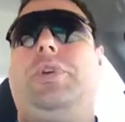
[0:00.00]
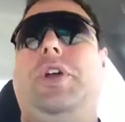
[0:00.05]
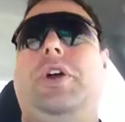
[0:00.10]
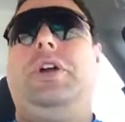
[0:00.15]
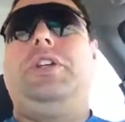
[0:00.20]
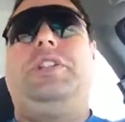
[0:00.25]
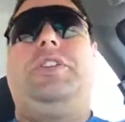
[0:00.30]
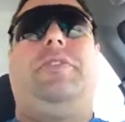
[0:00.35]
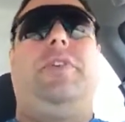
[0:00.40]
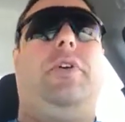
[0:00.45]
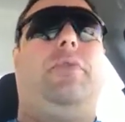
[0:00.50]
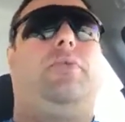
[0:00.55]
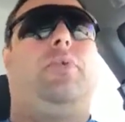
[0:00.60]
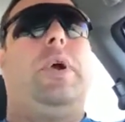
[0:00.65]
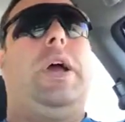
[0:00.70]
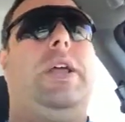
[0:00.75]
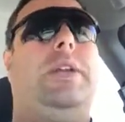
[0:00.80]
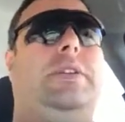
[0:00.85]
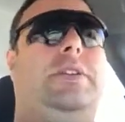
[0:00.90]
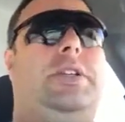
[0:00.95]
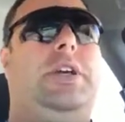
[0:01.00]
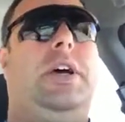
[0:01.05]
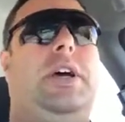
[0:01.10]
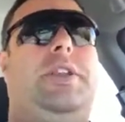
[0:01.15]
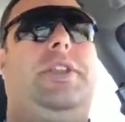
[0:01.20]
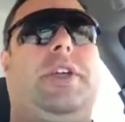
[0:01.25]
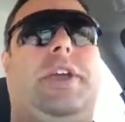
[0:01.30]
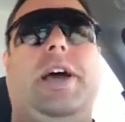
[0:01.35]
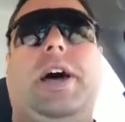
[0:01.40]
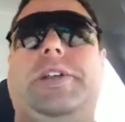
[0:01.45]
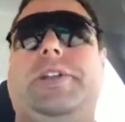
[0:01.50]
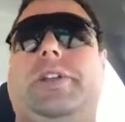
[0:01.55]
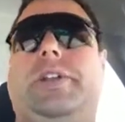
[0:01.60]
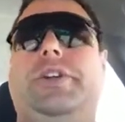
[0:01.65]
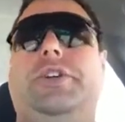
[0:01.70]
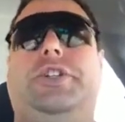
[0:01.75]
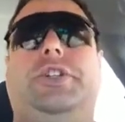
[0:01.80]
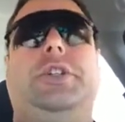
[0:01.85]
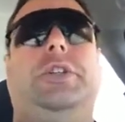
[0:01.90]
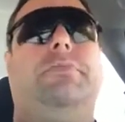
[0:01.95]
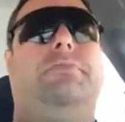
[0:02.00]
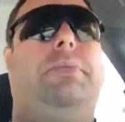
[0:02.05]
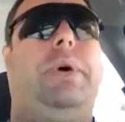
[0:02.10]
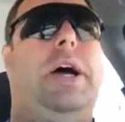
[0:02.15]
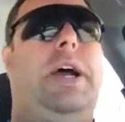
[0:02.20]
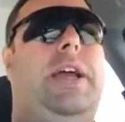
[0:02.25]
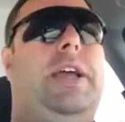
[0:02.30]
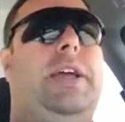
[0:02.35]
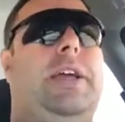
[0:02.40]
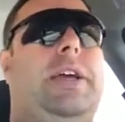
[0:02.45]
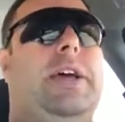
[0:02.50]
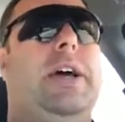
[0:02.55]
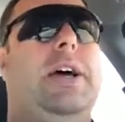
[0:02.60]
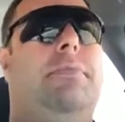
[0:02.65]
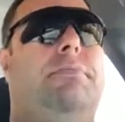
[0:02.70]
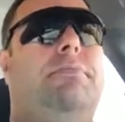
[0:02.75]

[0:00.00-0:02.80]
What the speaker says: Curious if you've read The God Delusion by